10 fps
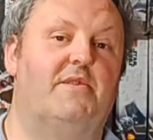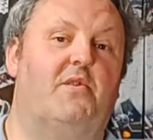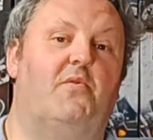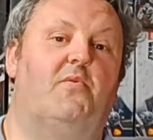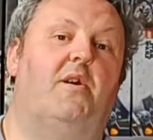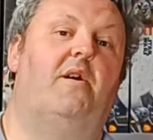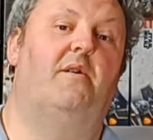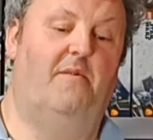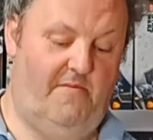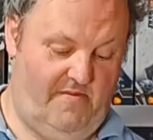
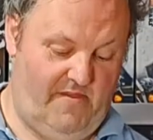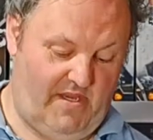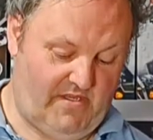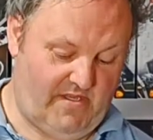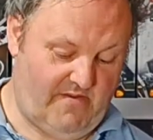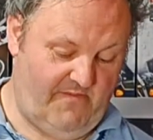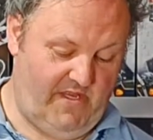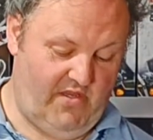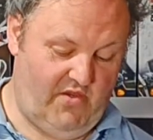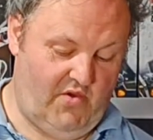So next
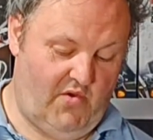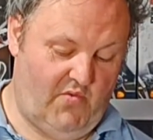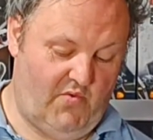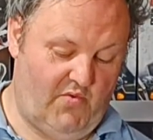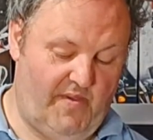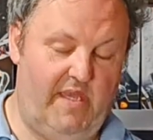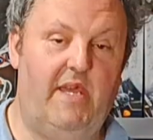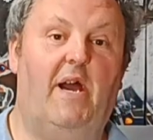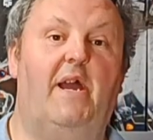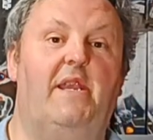video will
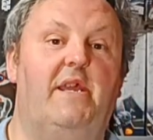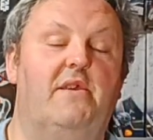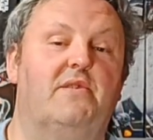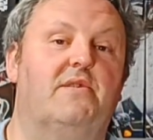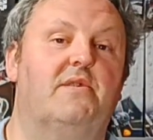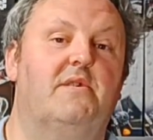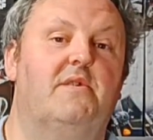be ideas.